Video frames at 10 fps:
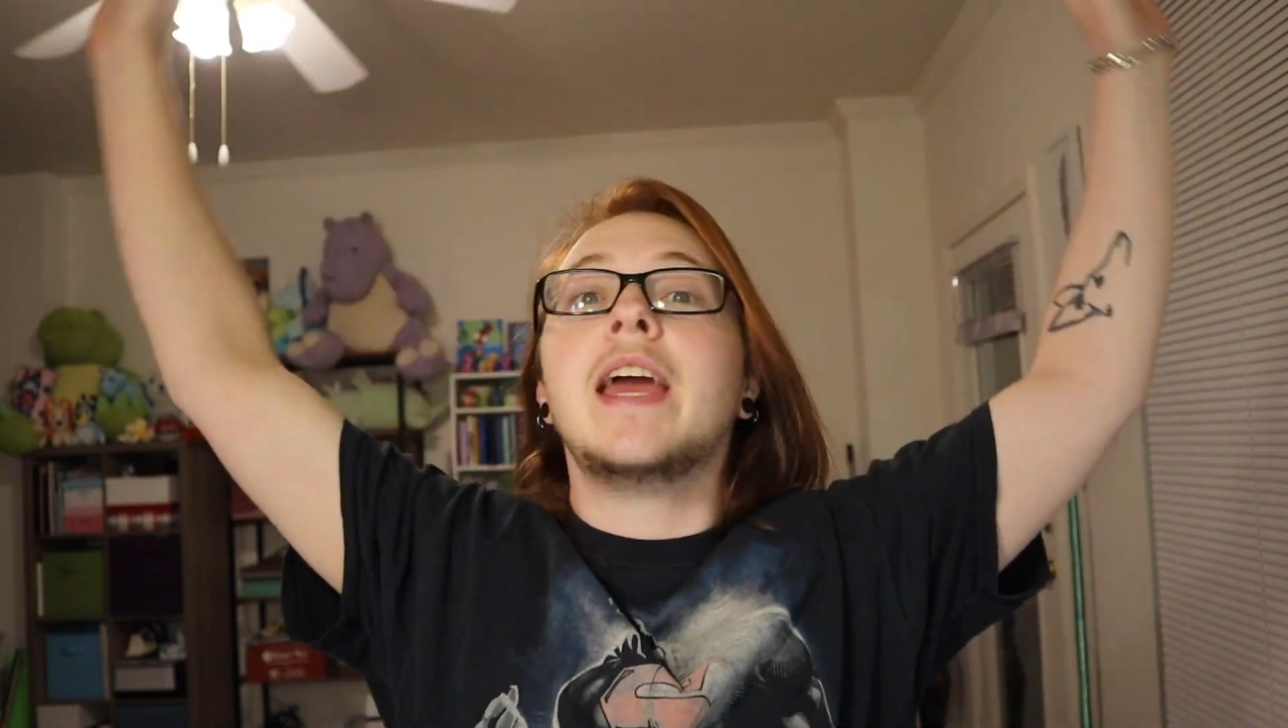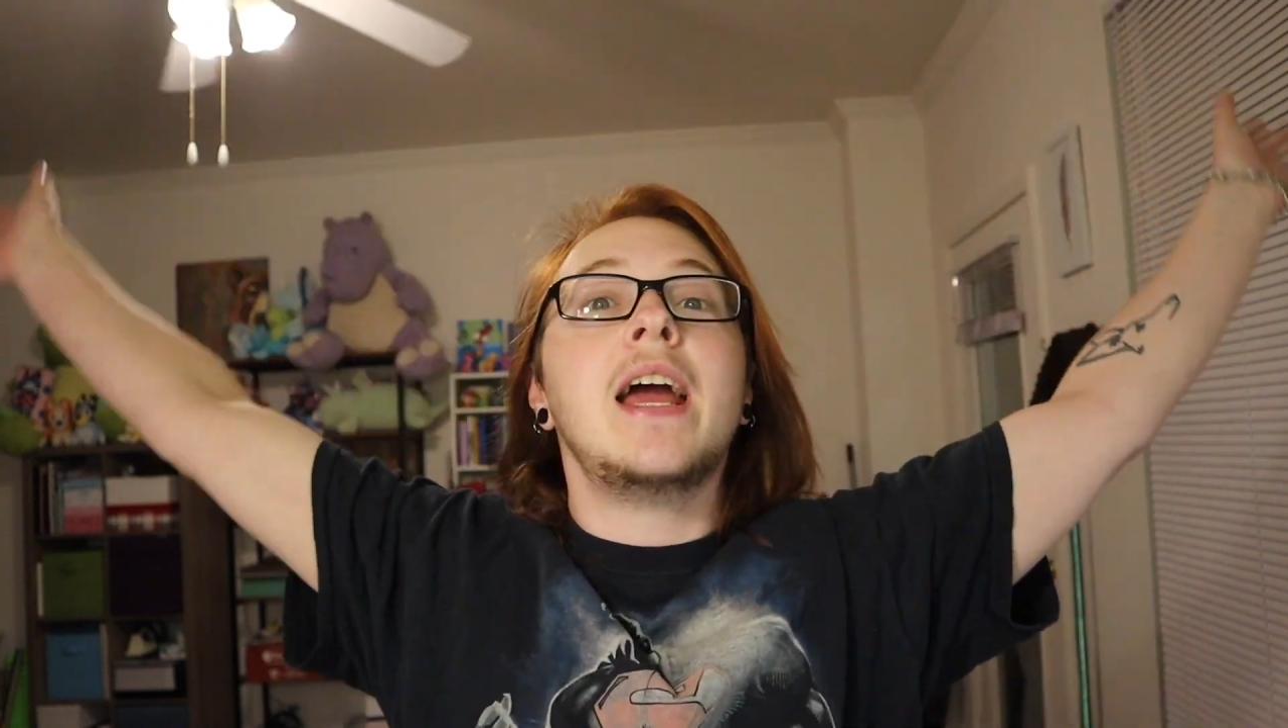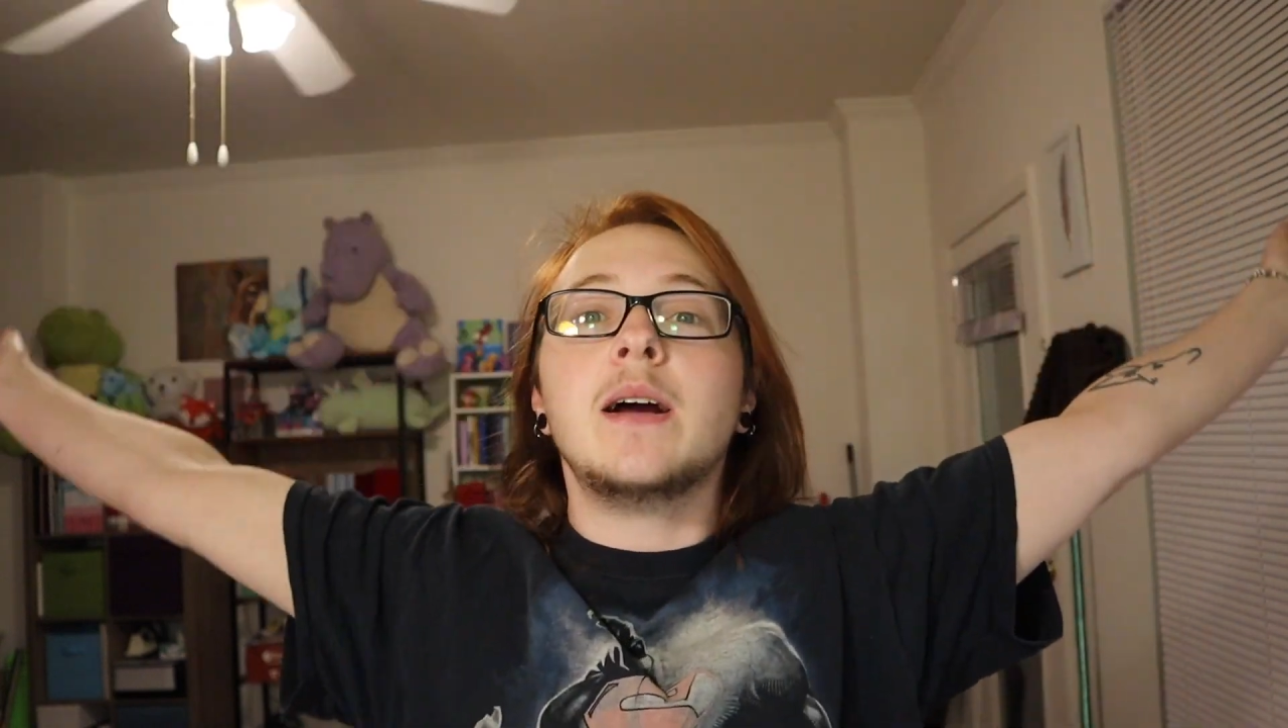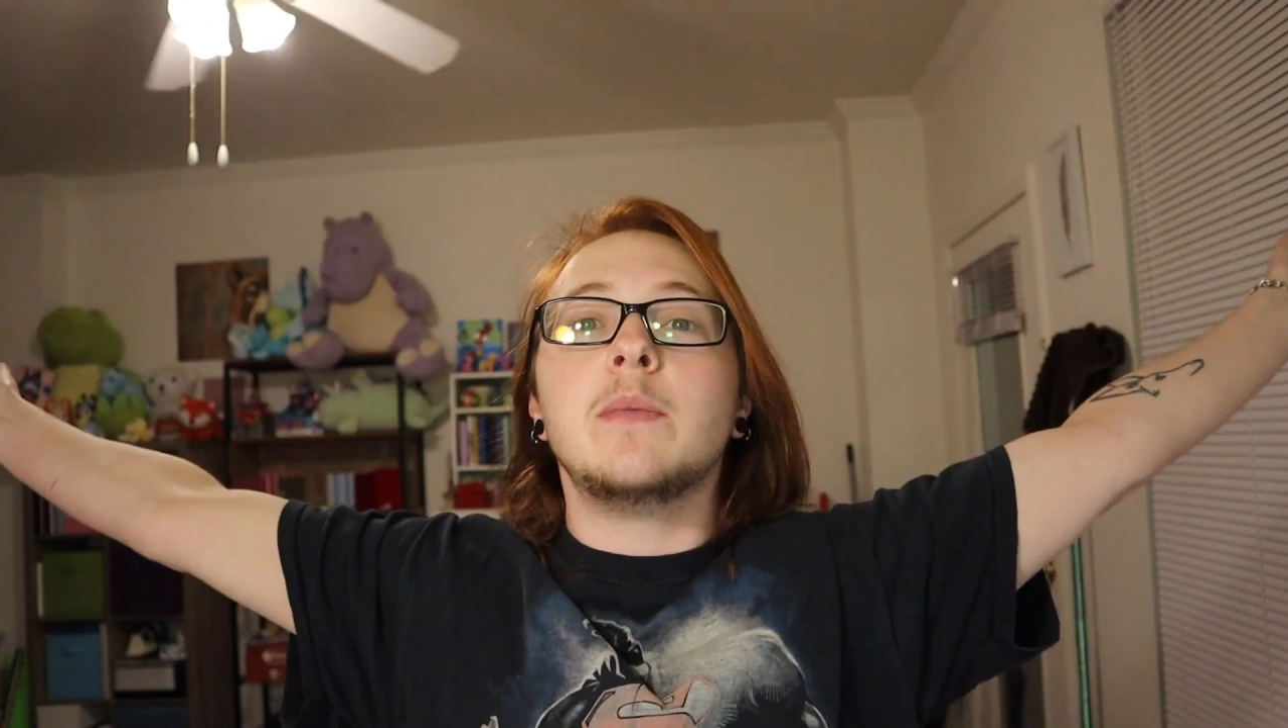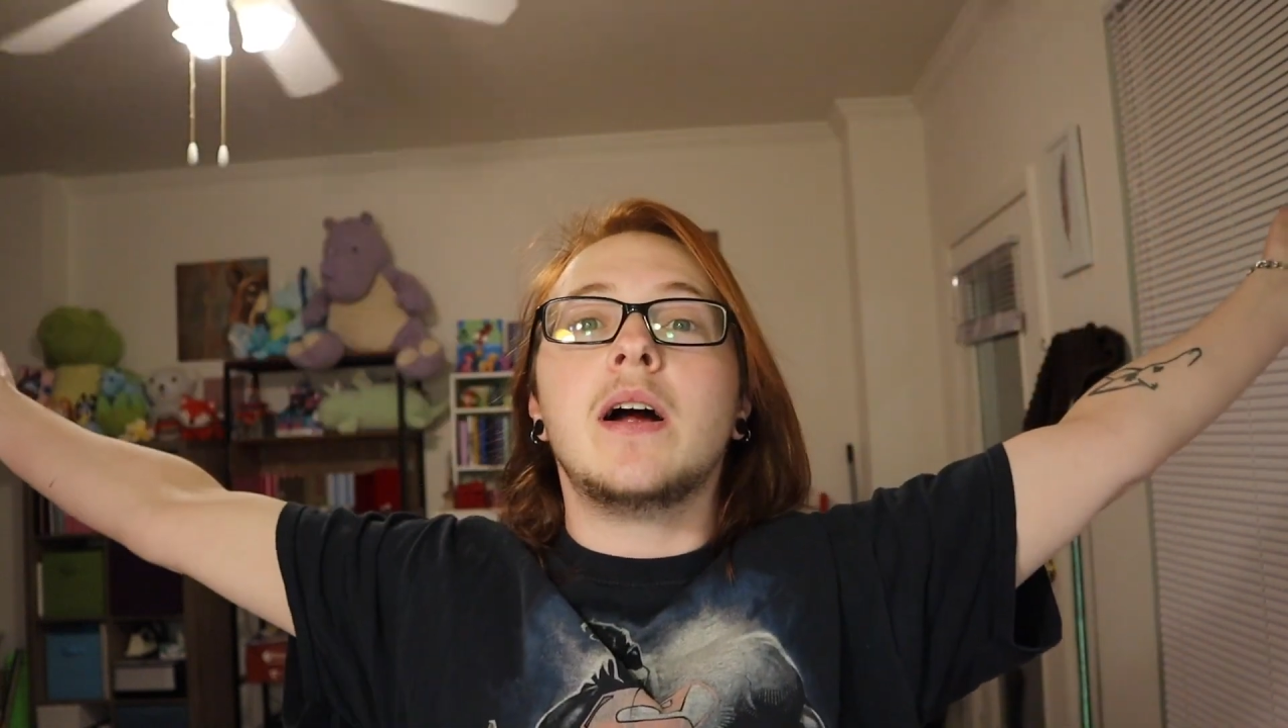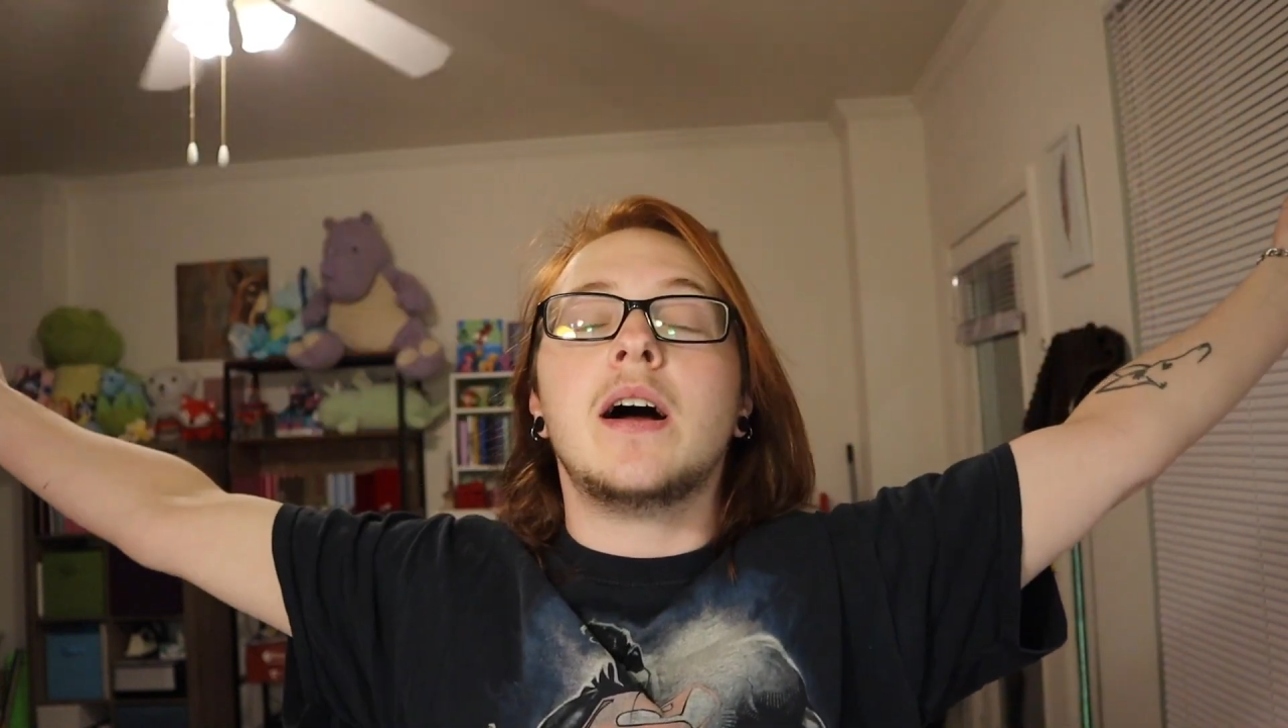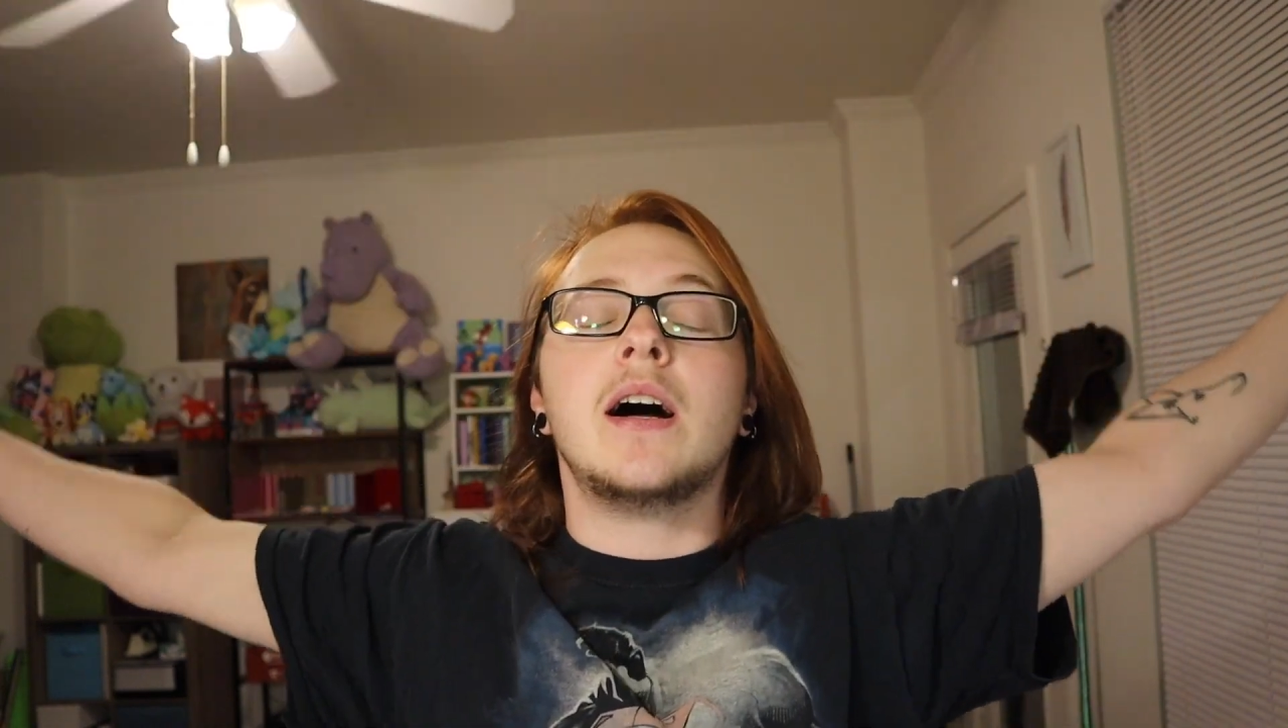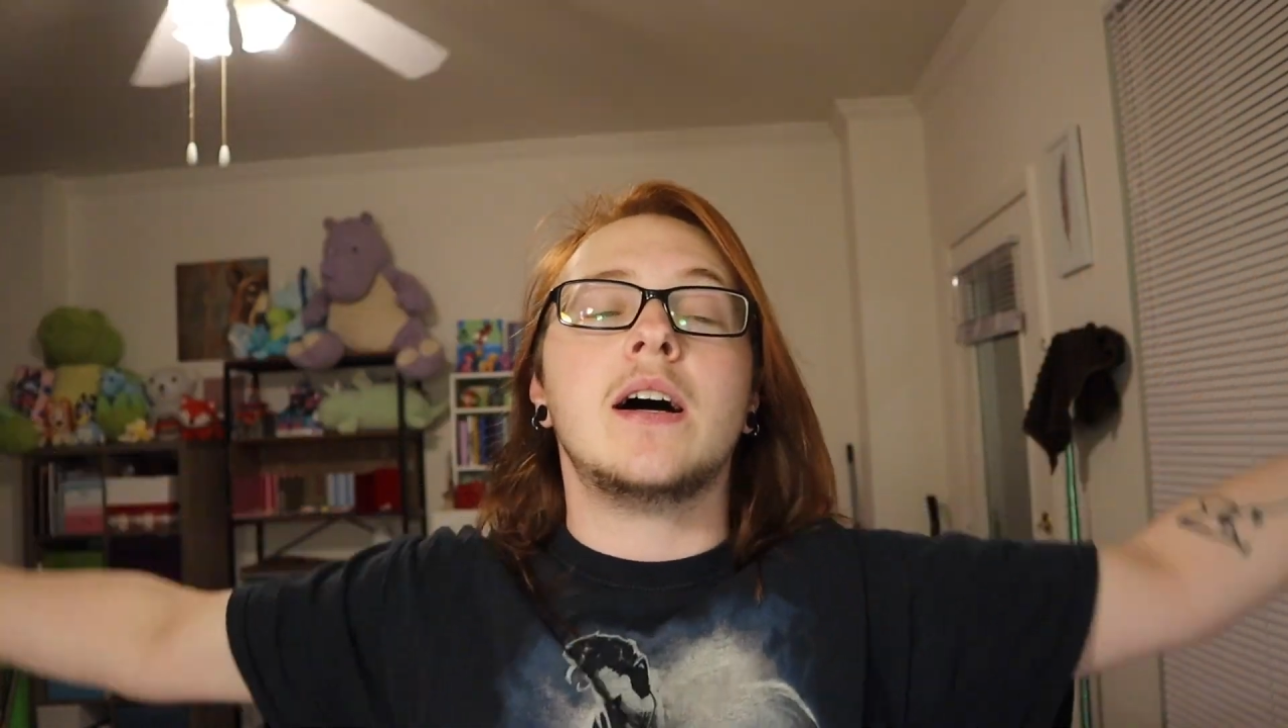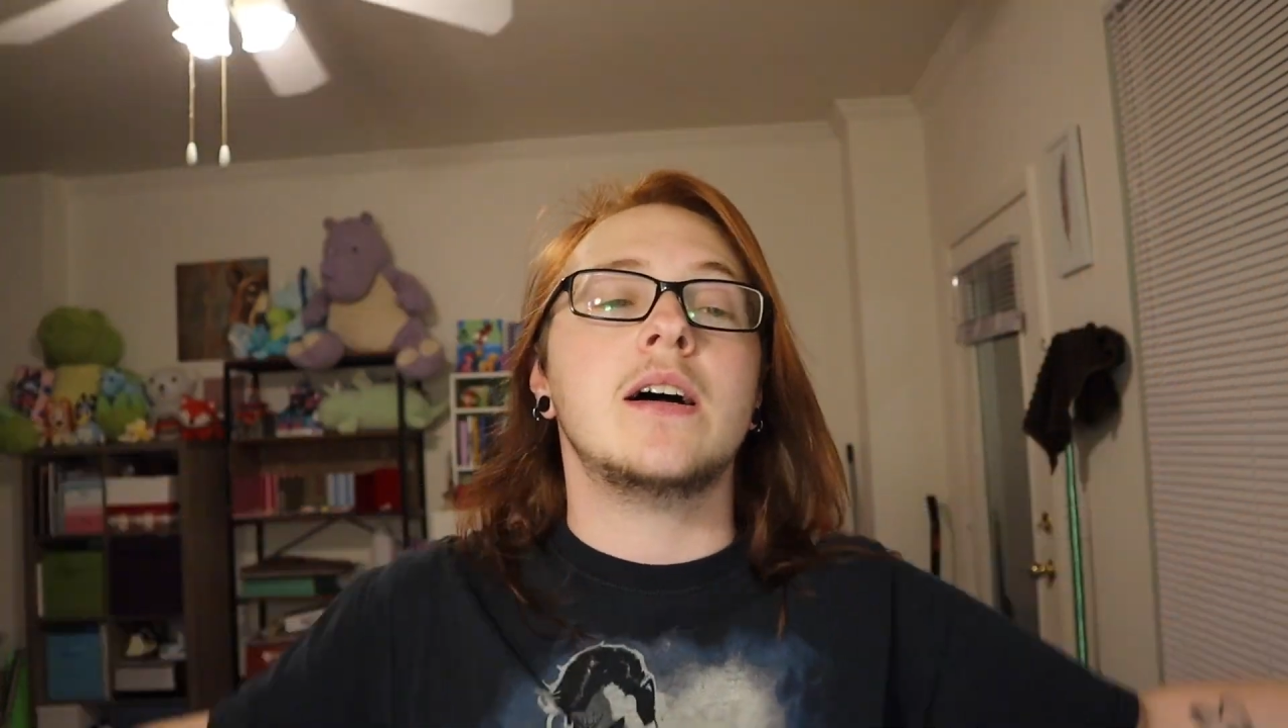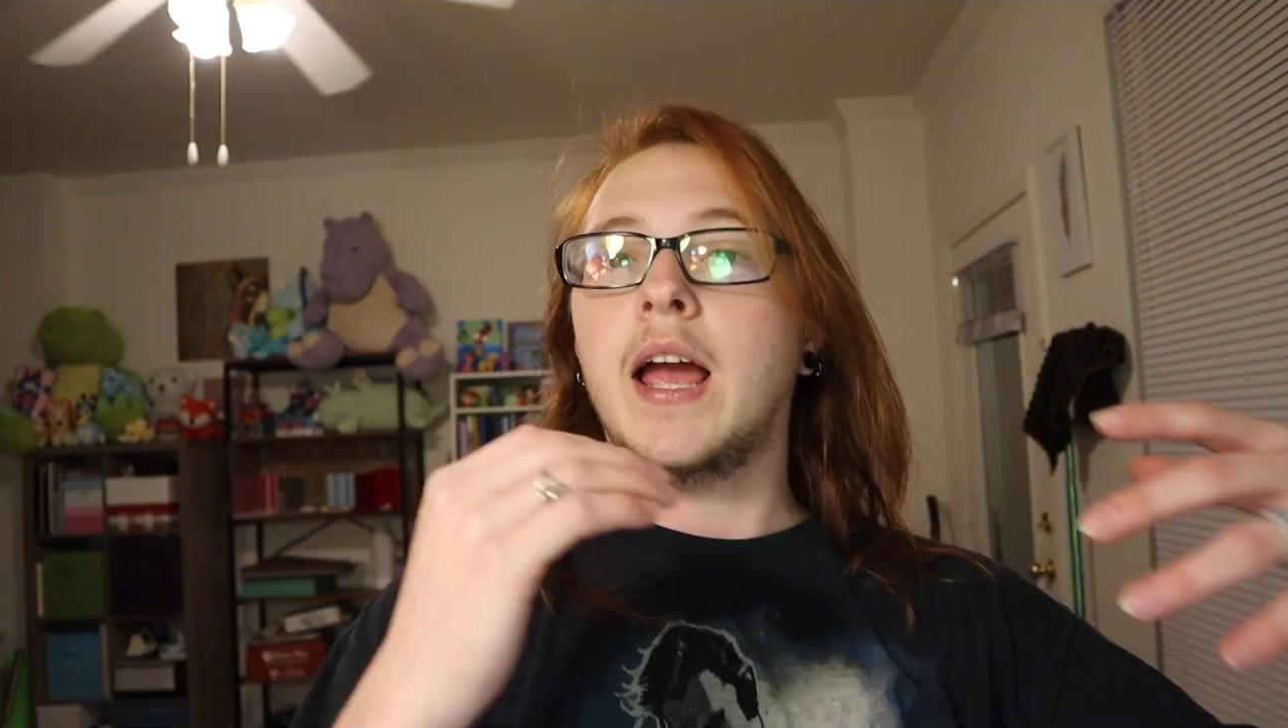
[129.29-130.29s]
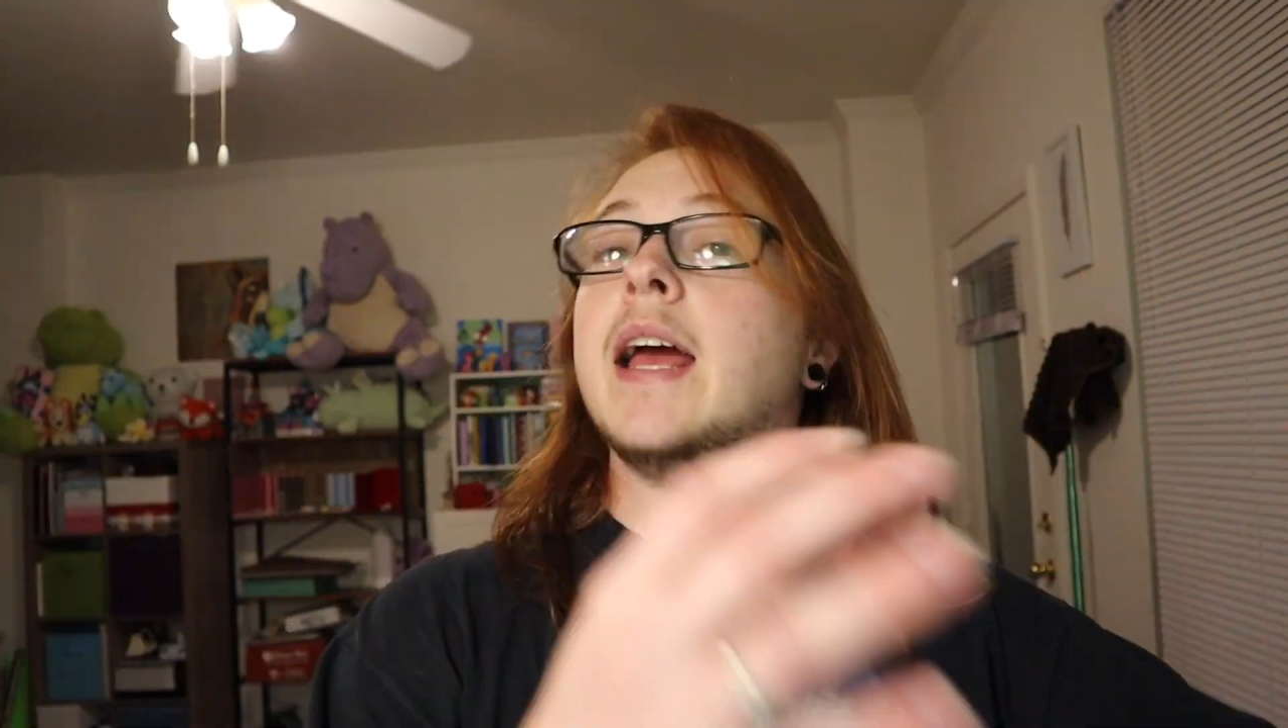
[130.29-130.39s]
camera?